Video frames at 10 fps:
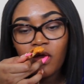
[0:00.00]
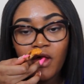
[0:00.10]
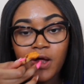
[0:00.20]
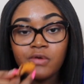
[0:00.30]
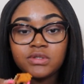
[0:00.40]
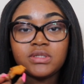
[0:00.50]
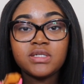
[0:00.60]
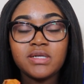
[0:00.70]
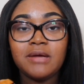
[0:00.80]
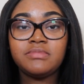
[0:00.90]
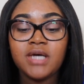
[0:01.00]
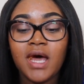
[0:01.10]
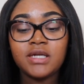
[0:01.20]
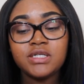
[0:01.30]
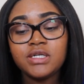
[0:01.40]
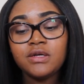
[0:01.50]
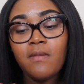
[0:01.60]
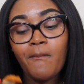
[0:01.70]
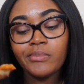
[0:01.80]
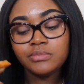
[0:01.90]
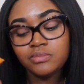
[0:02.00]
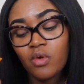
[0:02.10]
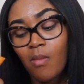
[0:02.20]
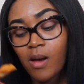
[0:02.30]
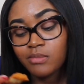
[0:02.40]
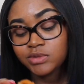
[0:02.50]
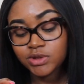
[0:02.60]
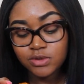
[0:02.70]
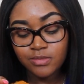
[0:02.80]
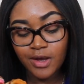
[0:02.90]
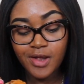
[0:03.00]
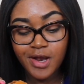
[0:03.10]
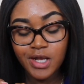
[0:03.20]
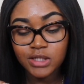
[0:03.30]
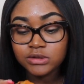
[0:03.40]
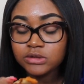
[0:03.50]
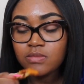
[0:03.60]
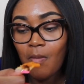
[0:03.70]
it was the same tactic, but I'm assuming it is.